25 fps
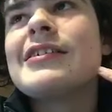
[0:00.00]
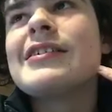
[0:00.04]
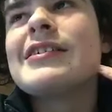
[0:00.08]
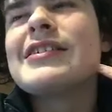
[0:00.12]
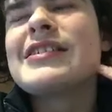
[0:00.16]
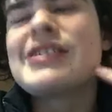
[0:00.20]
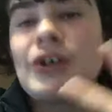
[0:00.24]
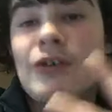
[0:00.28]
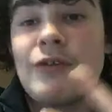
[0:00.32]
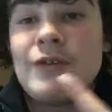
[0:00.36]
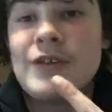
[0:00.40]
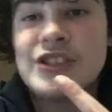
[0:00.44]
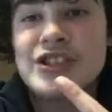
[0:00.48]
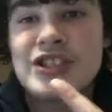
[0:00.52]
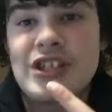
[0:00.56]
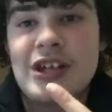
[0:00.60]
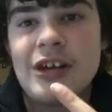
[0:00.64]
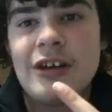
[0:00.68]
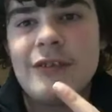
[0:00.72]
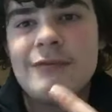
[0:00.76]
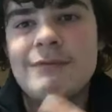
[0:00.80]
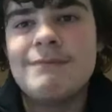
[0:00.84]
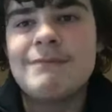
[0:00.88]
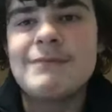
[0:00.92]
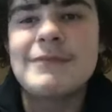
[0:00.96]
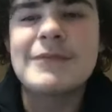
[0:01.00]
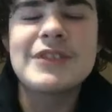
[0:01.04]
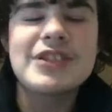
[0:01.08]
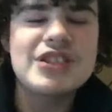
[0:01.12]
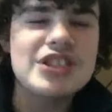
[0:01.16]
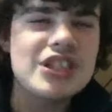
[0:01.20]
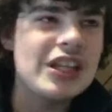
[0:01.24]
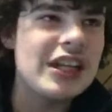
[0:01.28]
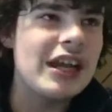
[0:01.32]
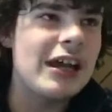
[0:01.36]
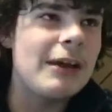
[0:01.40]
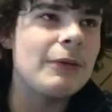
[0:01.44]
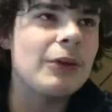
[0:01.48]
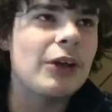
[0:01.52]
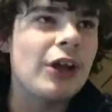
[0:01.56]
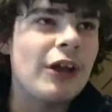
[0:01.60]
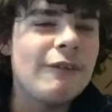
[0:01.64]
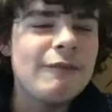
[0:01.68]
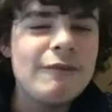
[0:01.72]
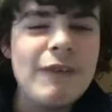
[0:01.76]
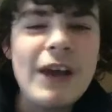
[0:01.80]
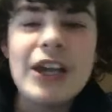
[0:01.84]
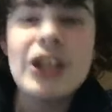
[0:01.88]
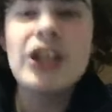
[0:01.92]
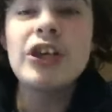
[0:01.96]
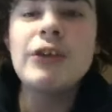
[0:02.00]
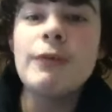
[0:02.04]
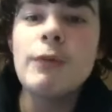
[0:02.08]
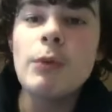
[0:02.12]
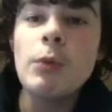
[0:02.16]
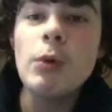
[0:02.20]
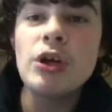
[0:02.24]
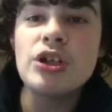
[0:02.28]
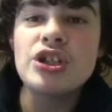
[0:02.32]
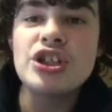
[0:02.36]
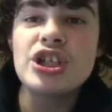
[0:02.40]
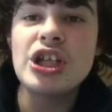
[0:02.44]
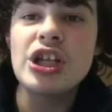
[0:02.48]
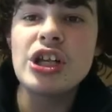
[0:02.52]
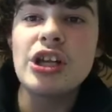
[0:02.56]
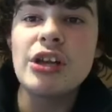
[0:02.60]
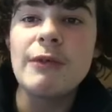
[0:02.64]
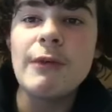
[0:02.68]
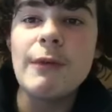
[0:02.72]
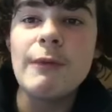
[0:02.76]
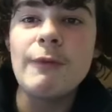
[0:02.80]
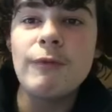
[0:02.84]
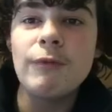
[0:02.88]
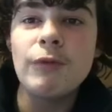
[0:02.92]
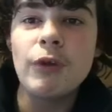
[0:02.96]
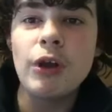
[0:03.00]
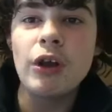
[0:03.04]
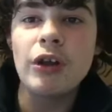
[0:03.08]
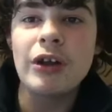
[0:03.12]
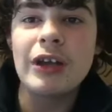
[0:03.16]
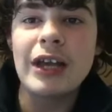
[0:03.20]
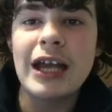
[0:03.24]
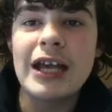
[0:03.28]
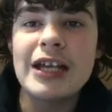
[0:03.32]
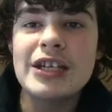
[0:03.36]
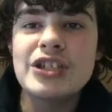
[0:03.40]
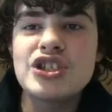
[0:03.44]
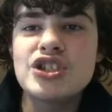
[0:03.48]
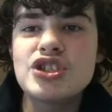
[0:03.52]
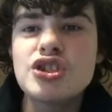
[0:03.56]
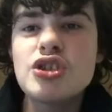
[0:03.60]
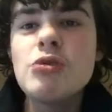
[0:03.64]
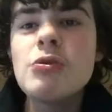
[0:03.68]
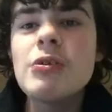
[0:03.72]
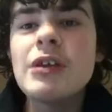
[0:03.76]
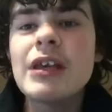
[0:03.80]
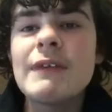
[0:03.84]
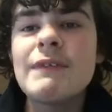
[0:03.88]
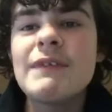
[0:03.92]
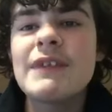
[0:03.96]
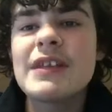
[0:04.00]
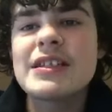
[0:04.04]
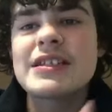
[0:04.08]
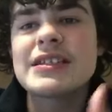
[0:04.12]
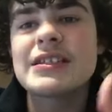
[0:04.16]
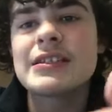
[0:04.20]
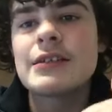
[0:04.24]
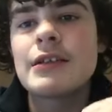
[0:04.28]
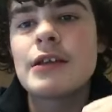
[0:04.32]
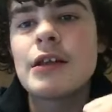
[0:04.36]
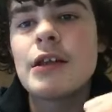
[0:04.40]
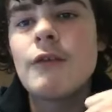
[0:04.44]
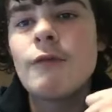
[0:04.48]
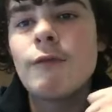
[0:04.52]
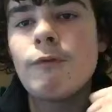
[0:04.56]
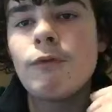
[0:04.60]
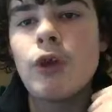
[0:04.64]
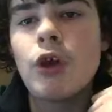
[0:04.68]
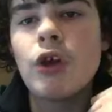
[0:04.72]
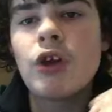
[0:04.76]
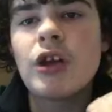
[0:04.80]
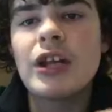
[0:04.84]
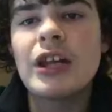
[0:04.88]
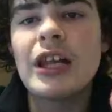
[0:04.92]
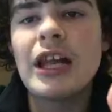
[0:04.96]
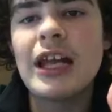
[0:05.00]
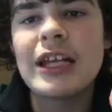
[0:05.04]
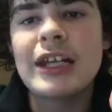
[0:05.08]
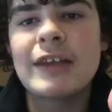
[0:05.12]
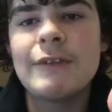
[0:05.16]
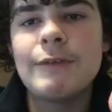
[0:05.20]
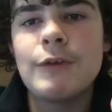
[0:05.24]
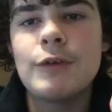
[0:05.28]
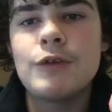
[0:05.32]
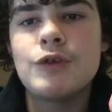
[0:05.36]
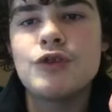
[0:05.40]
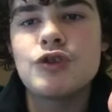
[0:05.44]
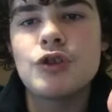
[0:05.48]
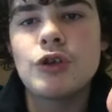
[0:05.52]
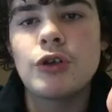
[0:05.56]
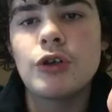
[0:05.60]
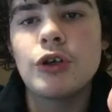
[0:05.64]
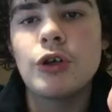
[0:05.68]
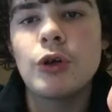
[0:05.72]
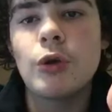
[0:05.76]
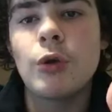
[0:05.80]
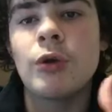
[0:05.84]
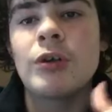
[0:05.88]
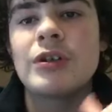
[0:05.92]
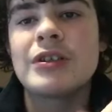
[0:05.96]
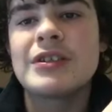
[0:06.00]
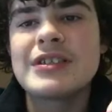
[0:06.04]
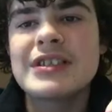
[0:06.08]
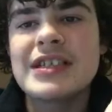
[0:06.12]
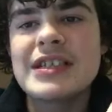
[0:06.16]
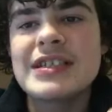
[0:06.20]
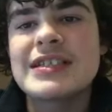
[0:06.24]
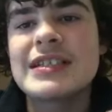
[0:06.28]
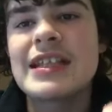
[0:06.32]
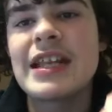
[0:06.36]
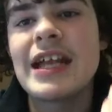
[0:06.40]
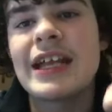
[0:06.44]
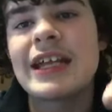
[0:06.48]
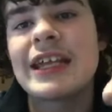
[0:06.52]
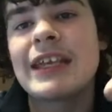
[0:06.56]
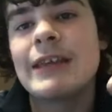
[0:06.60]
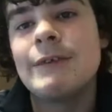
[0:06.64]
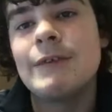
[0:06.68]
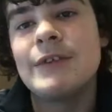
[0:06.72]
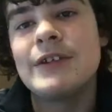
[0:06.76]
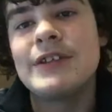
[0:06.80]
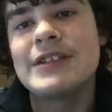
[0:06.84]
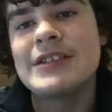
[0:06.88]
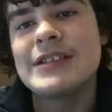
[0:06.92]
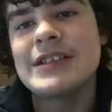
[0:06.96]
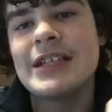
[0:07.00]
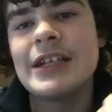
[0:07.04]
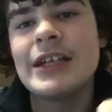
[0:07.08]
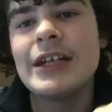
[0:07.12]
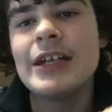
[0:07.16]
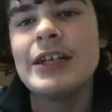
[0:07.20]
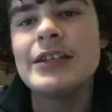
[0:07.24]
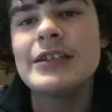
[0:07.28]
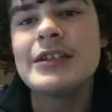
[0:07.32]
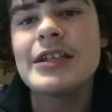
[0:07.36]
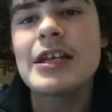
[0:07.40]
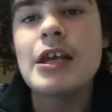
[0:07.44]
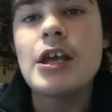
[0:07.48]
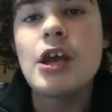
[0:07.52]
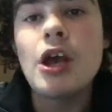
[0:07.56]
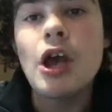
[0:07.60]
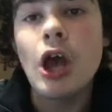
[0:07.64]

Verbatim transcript: Silverstar. So there we go. Thank you for watching another vlog, guys. Do give this vlog a like if you enjoyed it, or dislike if you didn't.